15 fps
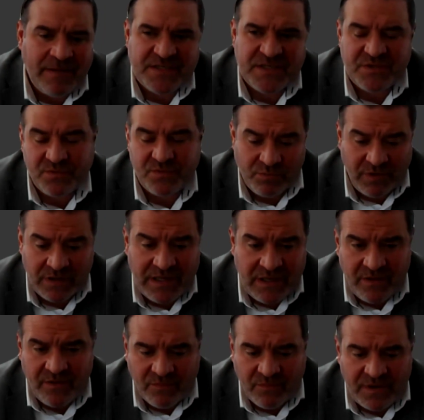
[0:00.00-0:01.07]
This is really
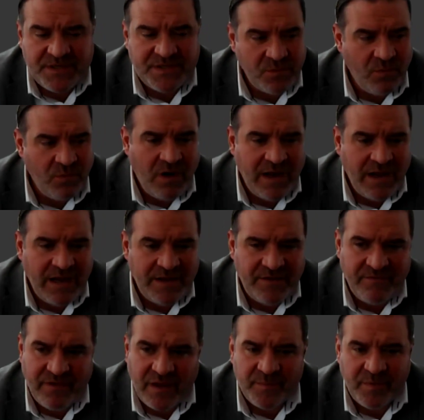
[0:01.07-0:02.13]
the reason why I
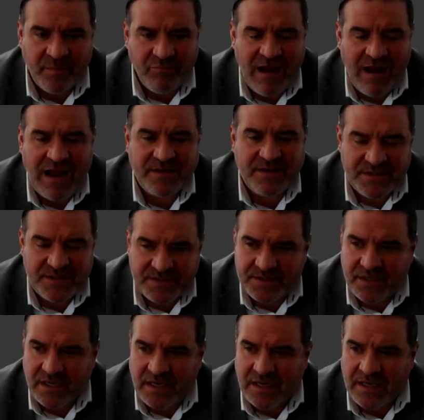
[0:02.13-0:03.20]
developed a practice
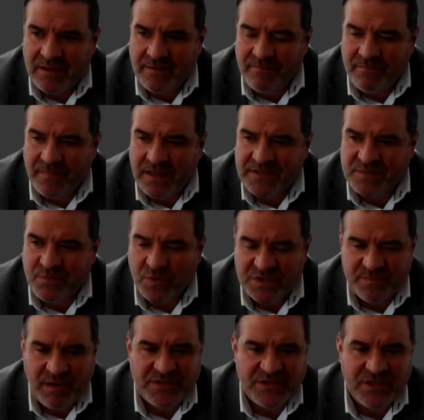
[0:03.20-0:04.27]
that's more
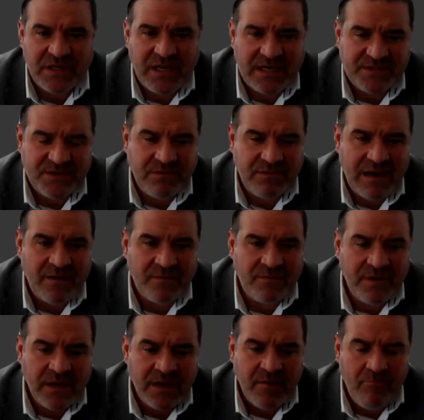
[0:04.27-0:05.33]
specialized
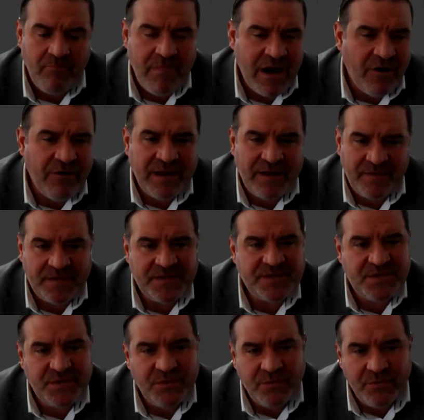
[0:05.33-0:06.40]
around marrying these
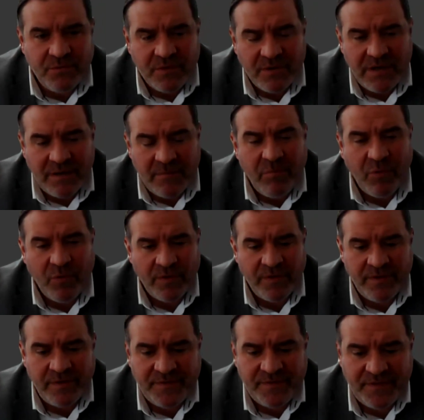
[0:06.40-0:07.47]
two
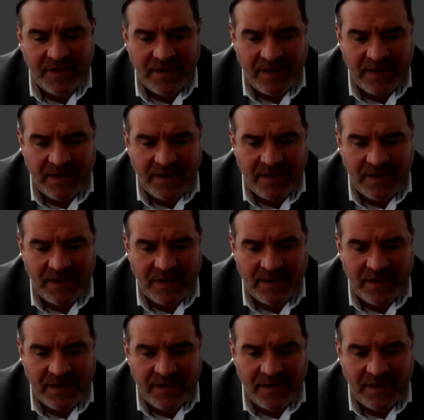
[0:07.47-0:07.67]
important